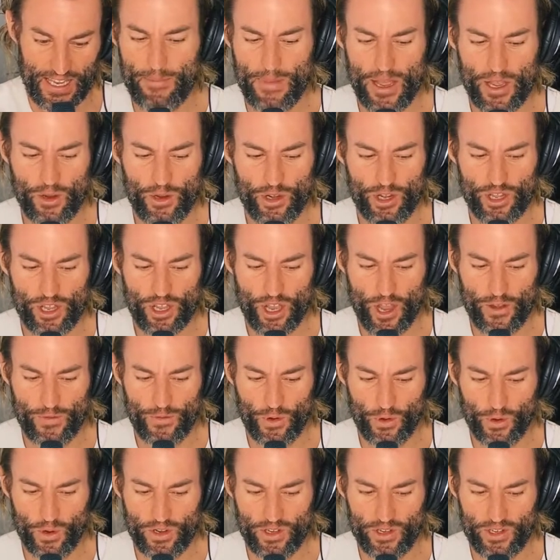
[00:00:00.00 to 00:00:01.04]
Hey, mate, who do you go
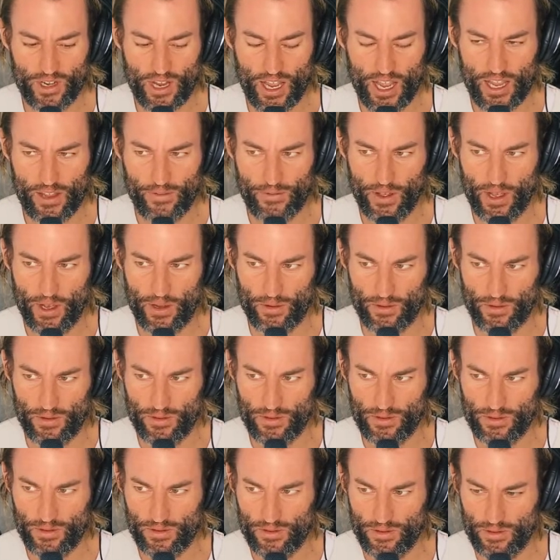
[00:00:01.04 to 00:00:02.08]
for in AFL?